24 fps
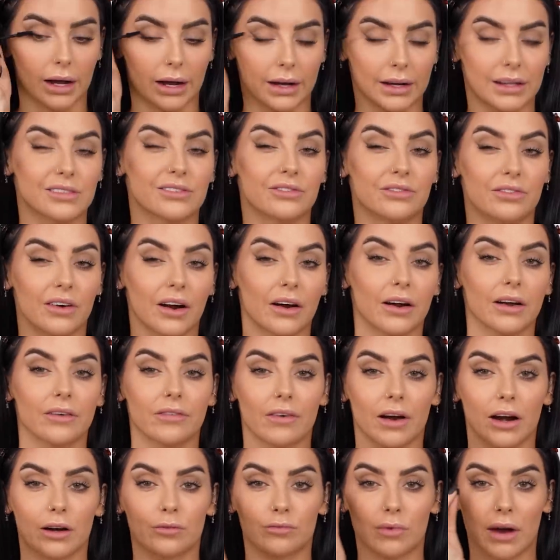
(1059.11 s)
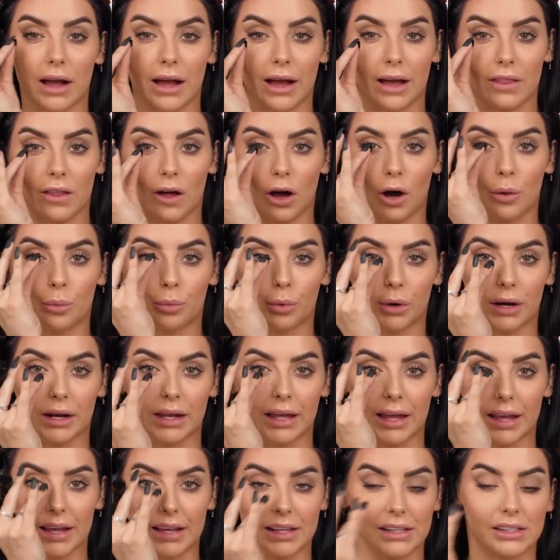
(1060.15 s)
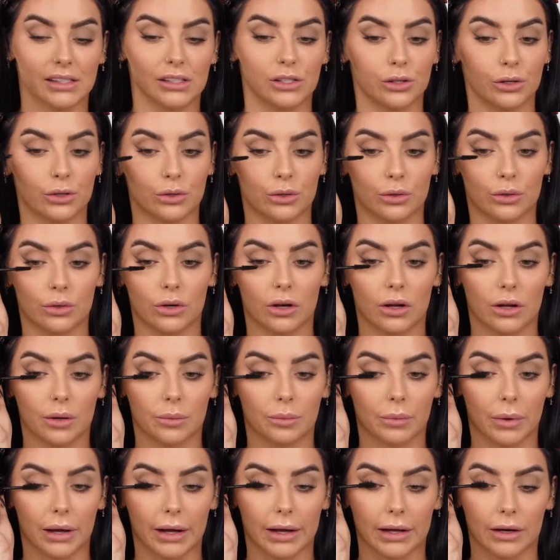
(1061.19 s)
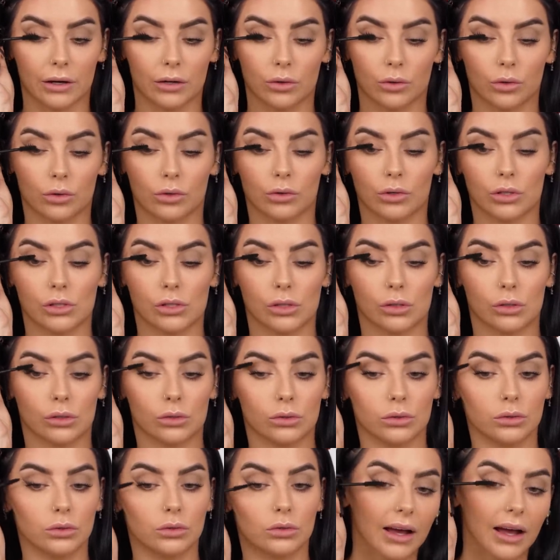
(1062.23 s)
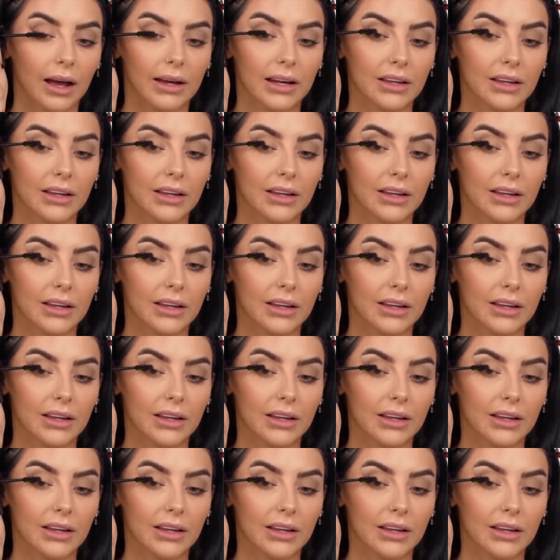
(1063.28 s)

and it's very, very rare that I'll bring it into my inner corner at all.